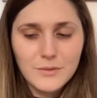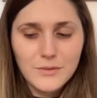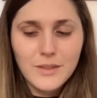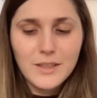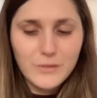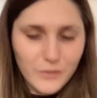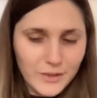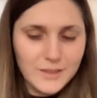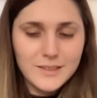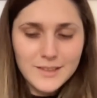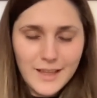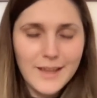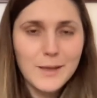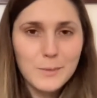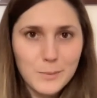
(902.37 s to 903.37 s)
It feels
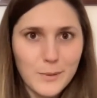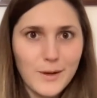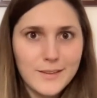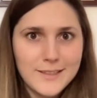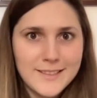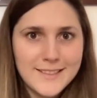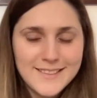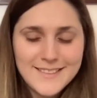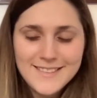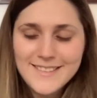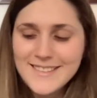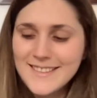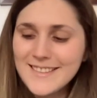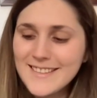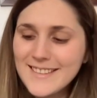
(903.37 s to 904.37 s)
like a brush.
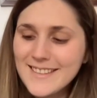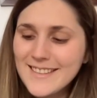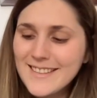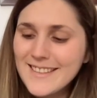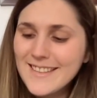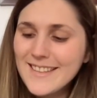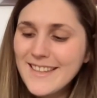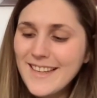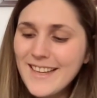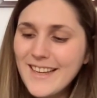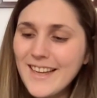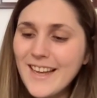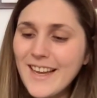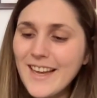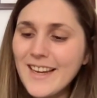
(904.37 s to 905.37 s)

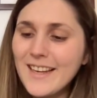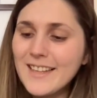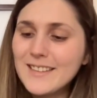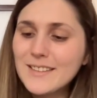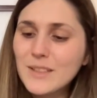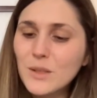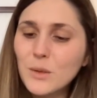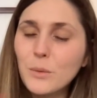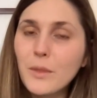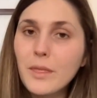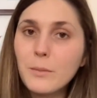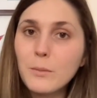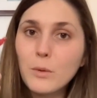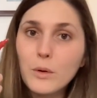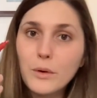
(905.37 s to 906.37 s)
And let's go with
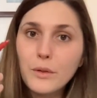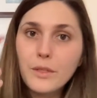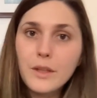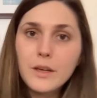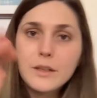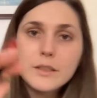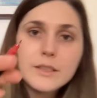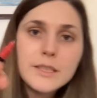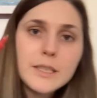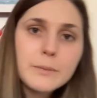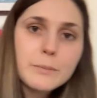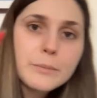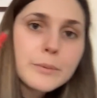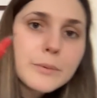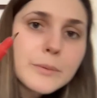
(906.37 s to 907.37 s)
the more thinner
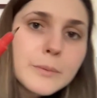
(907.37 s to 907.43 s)
tip.